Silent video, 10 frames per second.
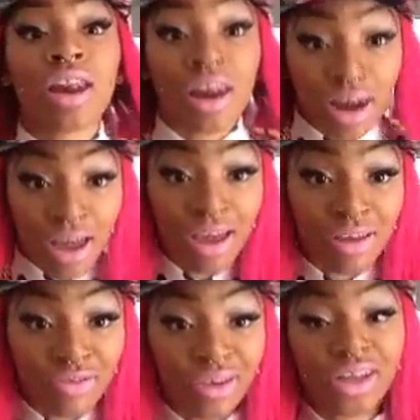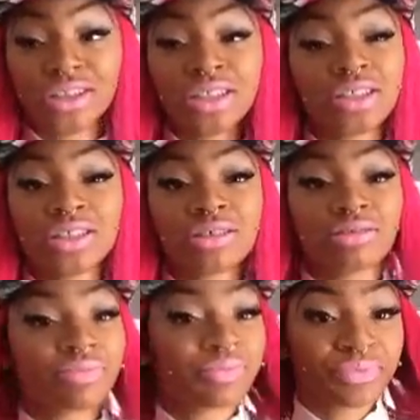love. I don't
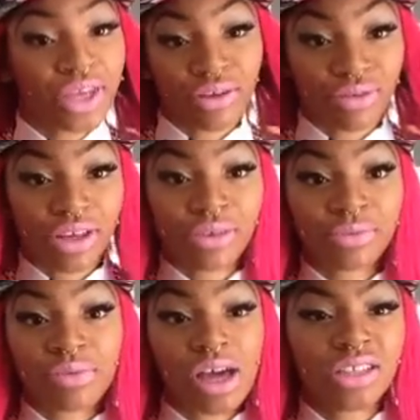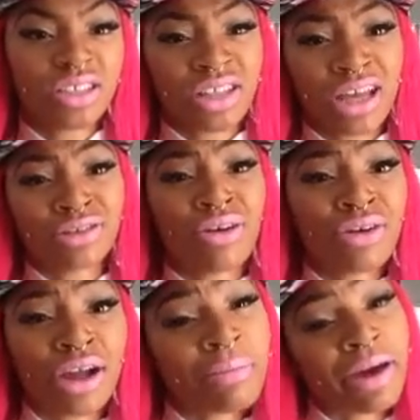know, I just like my
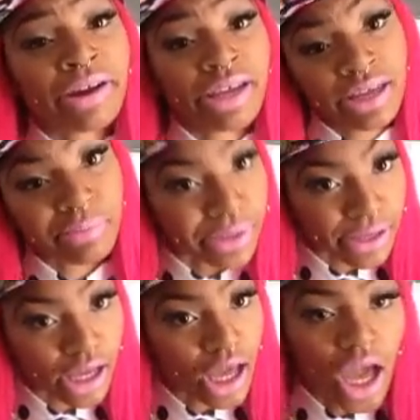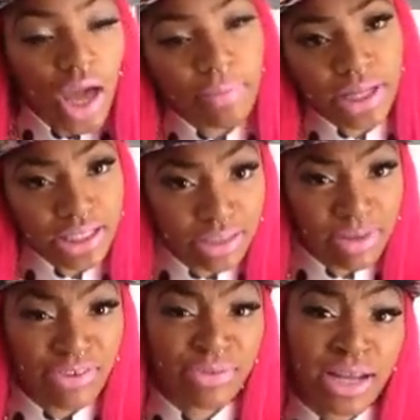own hair better and pink. Plus it's
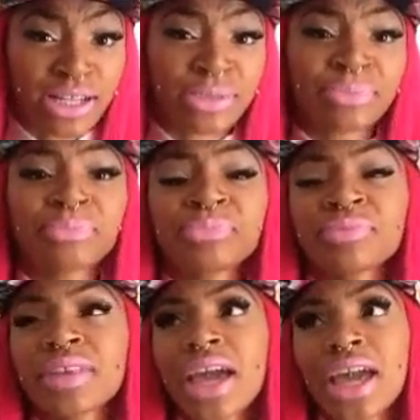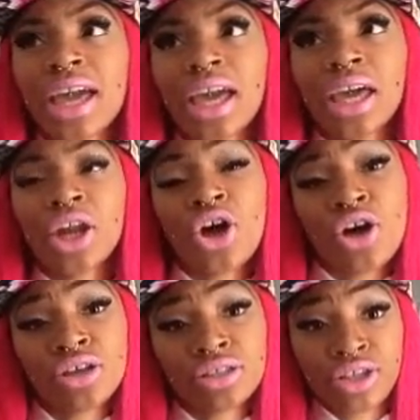my favorite color. And
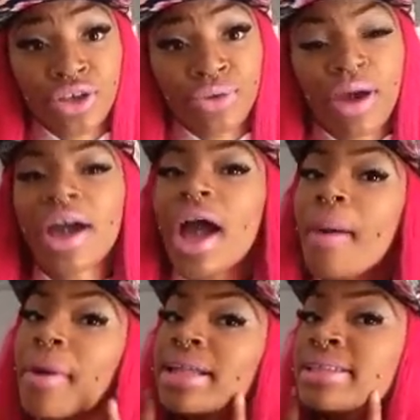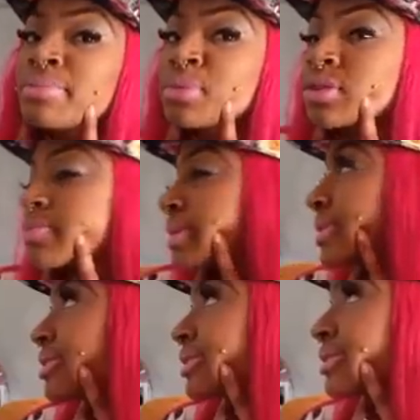also I got my dimples
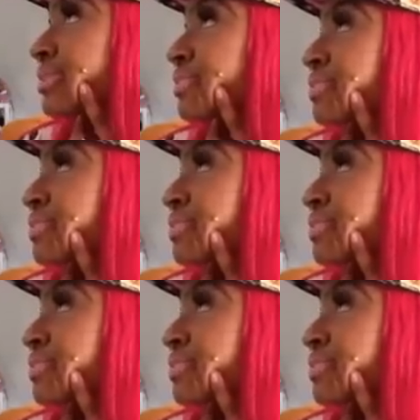pierced.